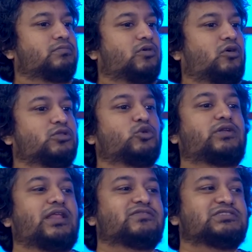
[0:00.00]
Although
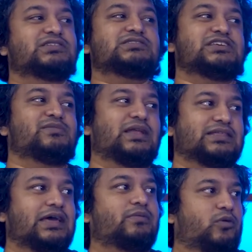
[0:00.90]
television didn't seem like
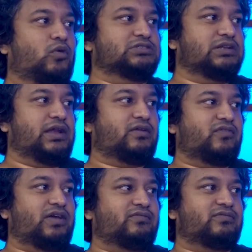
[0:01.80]
that, but it was a
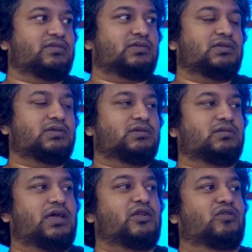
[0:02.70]
9-to-5,
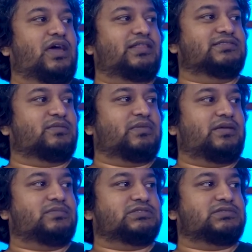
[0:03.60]
9-to-9 sometimes.